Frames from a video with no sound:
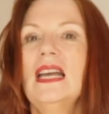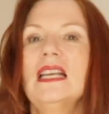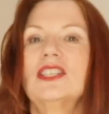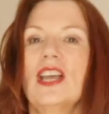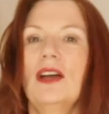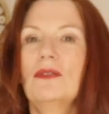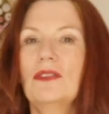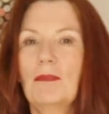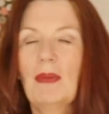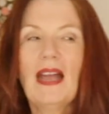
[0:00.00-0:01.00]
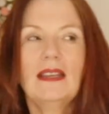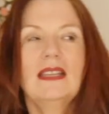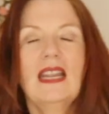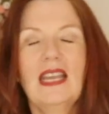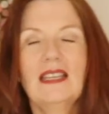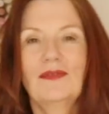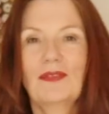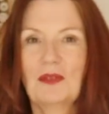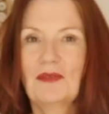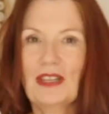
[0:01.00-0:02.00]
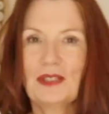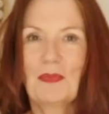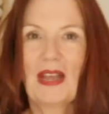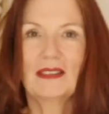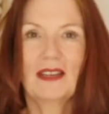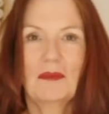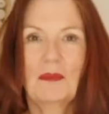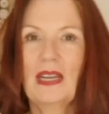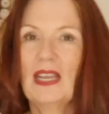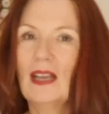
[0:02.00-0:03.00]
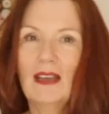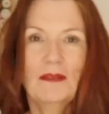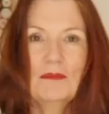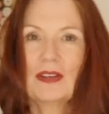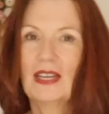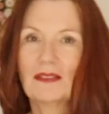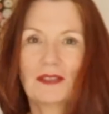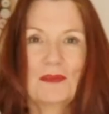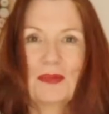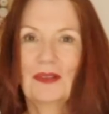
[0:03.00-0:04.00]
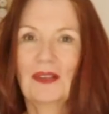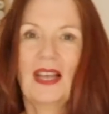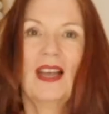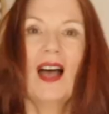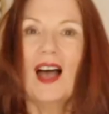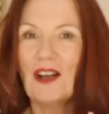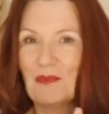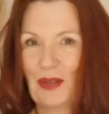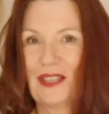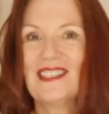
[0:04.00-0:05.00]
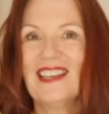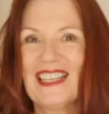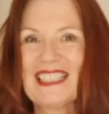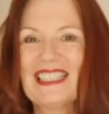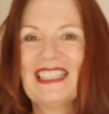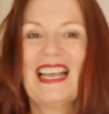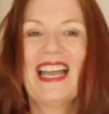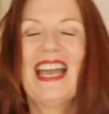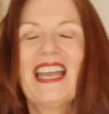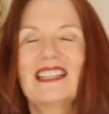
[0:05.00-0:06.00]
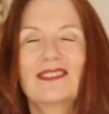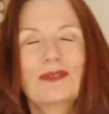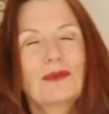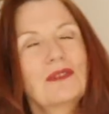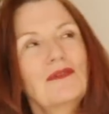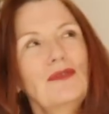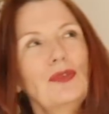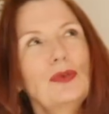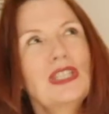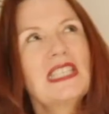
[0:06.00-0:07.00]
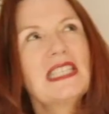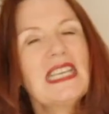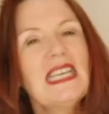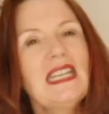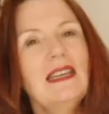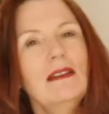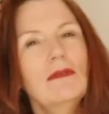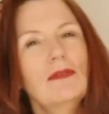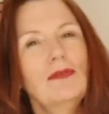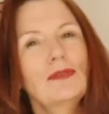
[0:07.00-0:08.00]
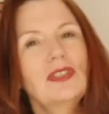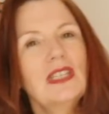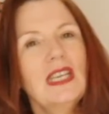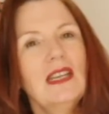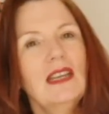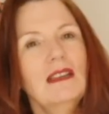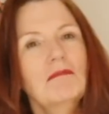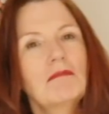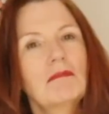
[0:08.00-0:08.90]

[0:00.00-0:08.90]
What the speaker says: So the pattern is from a French pattern company, unpronounceable. I'll put a title. It's called the Faustine or Faustina.